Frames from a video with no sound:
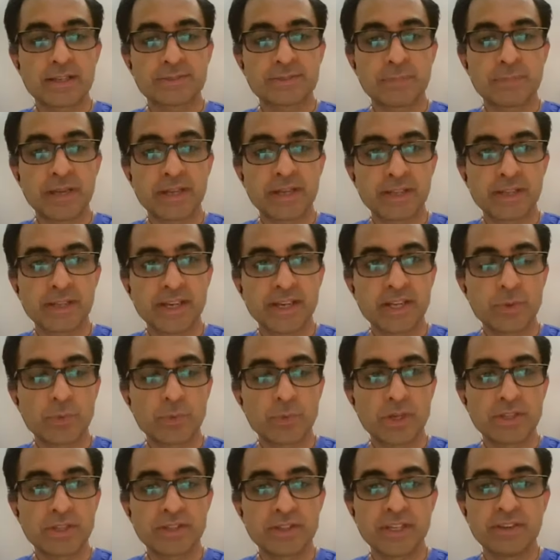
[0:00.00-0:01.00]
mankind,
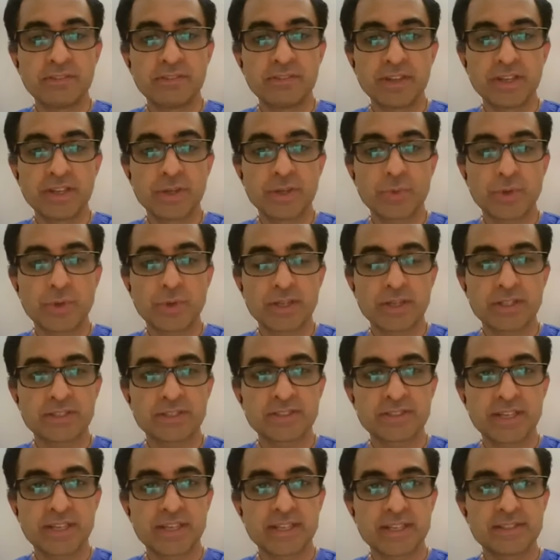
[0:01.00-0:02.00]
one thing we need to
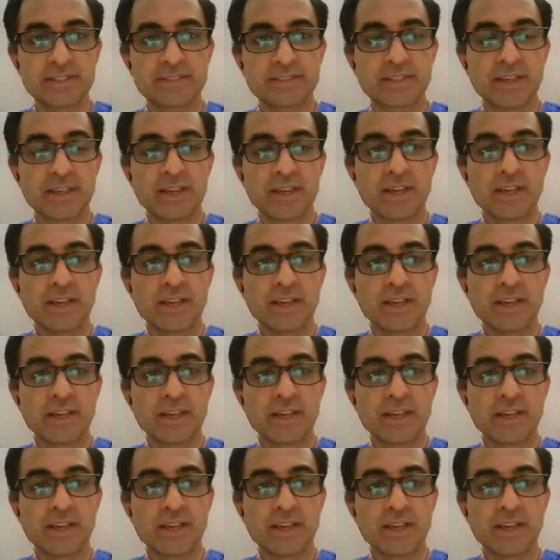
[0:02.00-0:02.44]
understand is